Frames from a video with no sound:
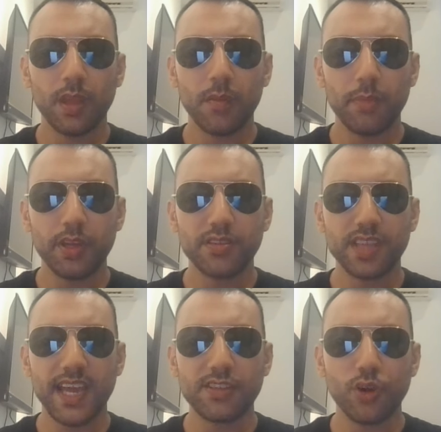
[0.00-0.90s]
because
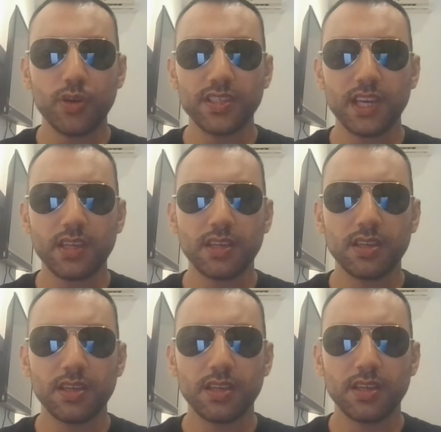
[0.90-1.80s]
they're toxic
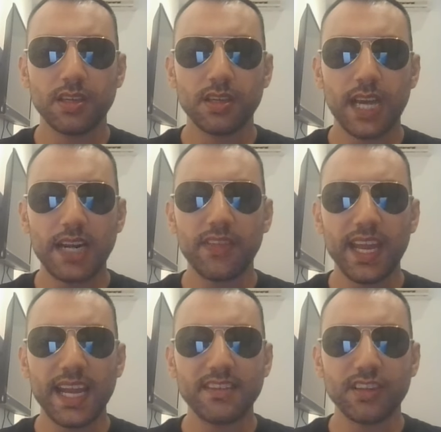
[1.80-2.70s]
and they
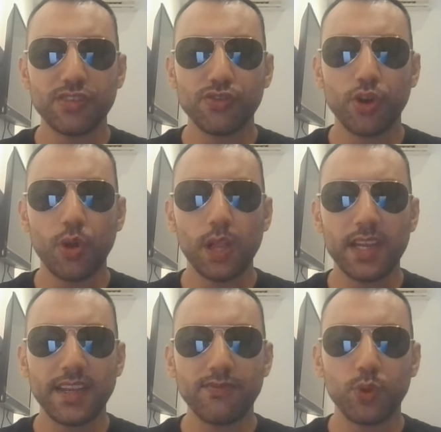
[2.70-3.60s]
like to control
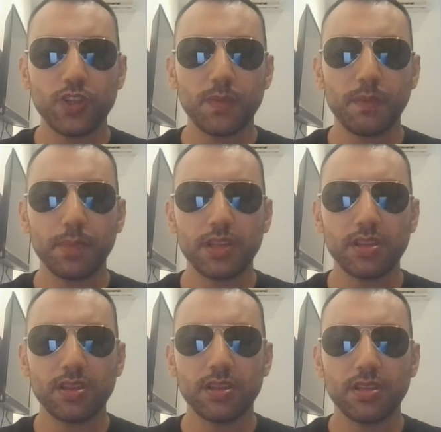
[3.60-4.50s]
and influence people.
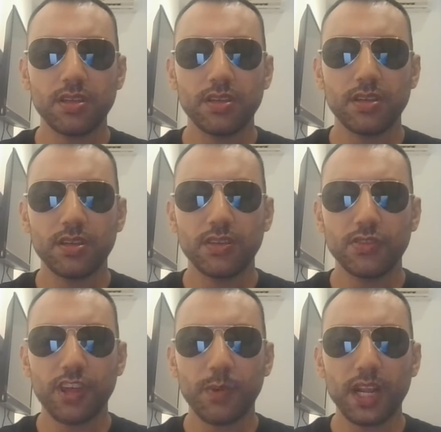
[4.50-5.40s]
So
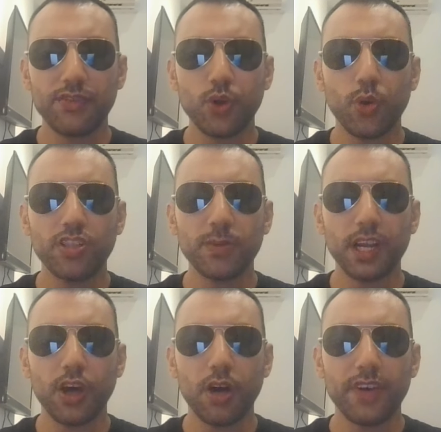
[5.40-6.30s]
they will have caused you a
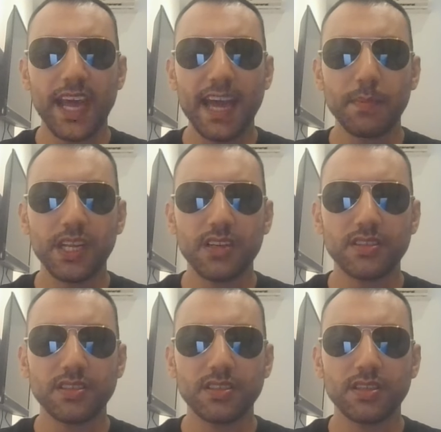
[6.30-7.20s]
lot of unhappiness.